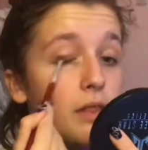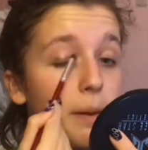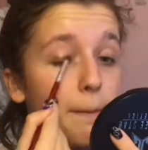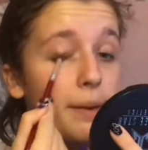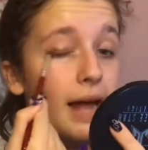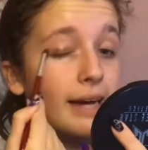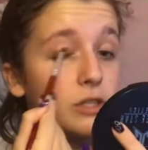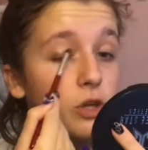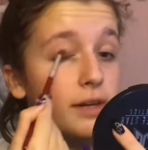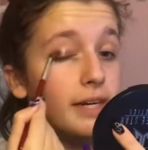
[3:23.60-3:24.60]
the black
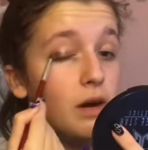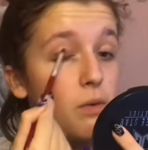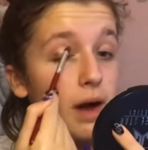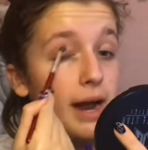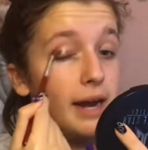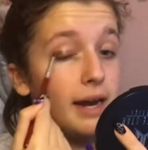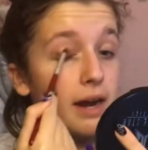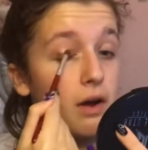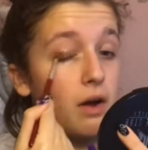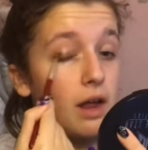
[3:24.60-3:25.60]
is gone. You know what?
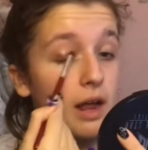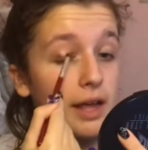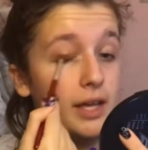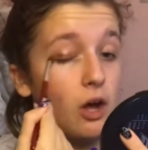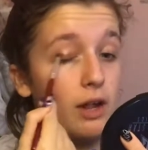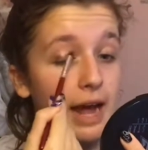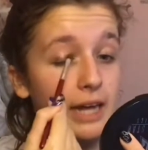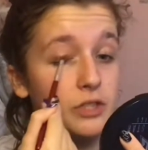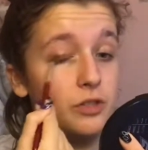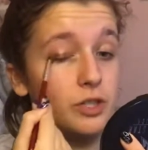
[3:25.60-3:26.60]
Y'all
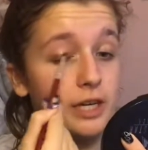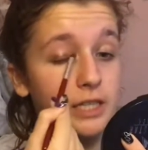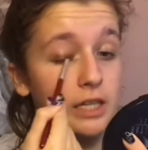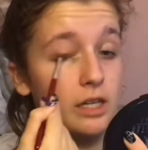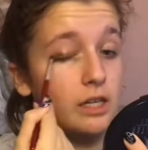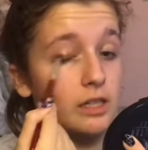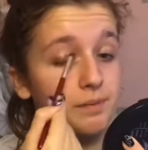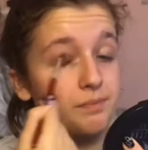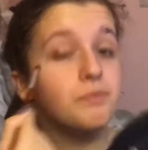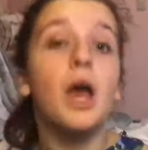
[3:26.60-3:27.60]
asked for a crazy look.
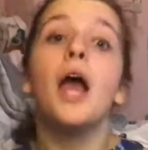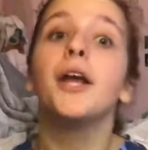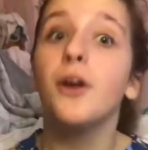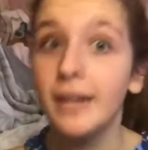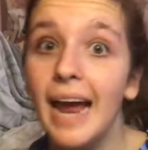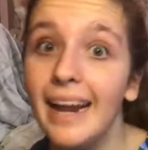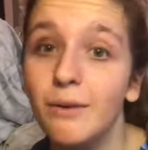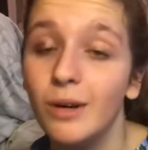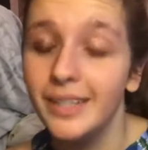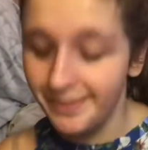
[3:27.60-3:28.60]
You're
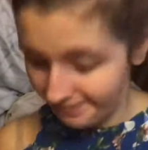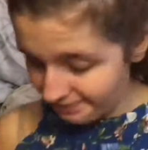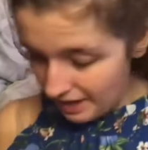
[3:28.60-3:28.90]
getting one.